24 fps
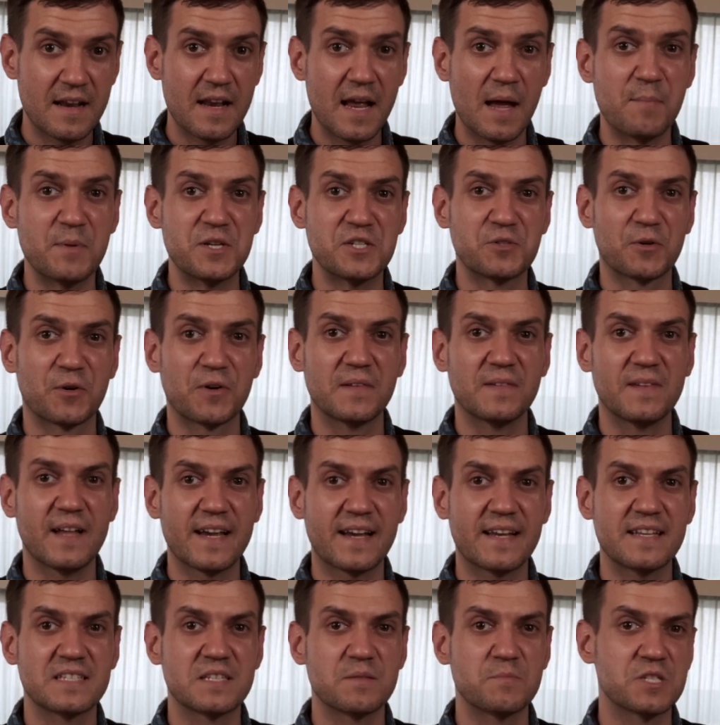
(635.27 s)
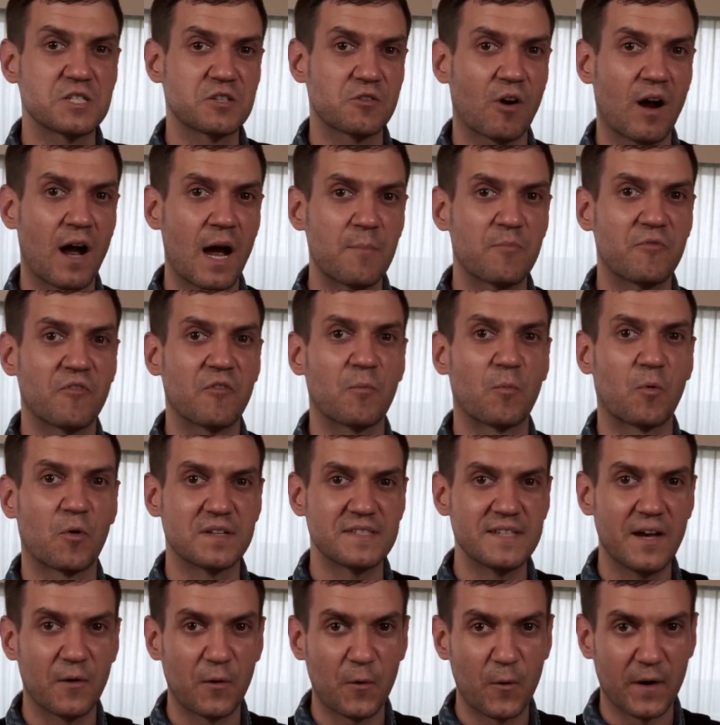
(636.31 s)
And be sure to like and subscribe for more
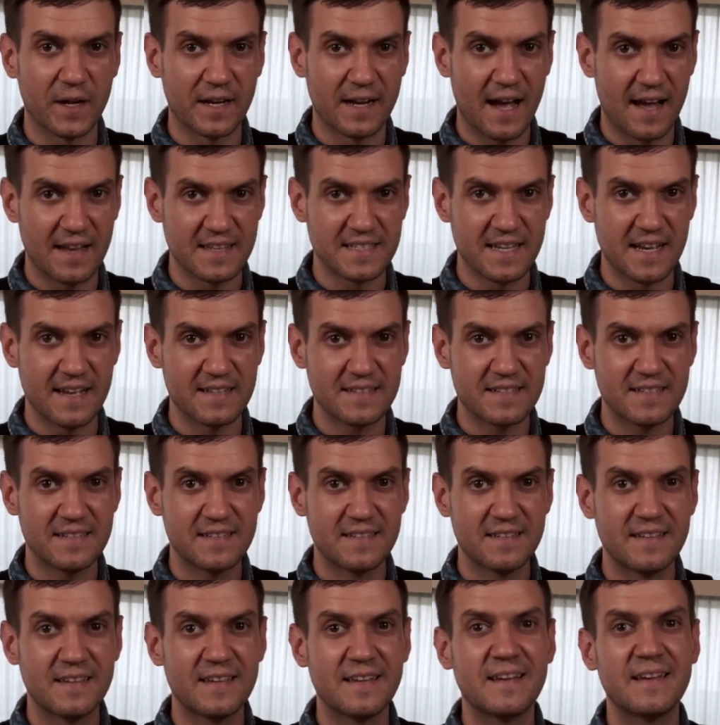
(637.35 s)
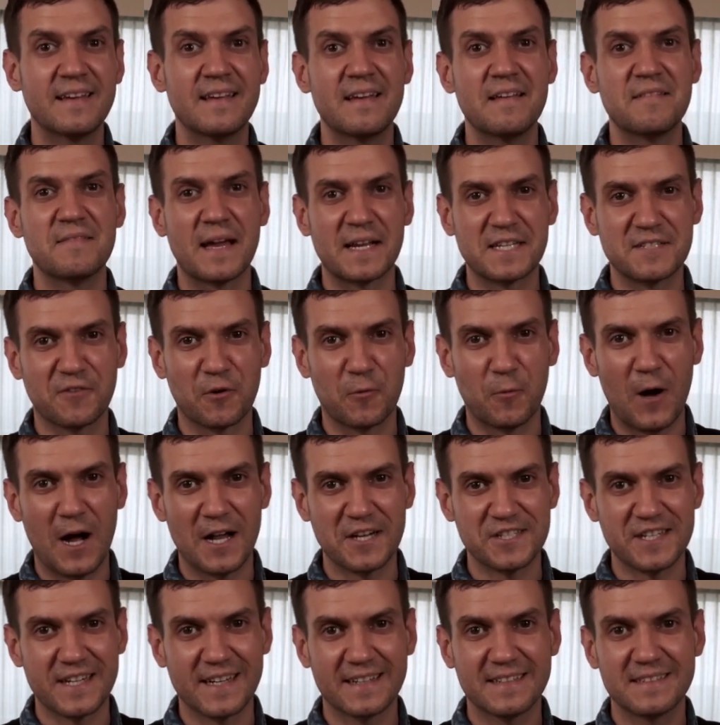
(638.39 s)
Telcoin content. Thanks for
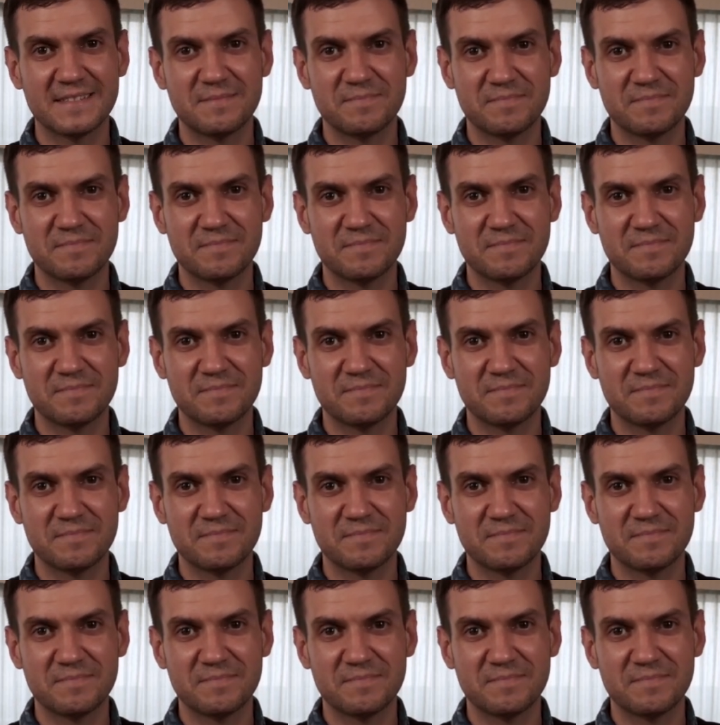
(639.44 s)
watching.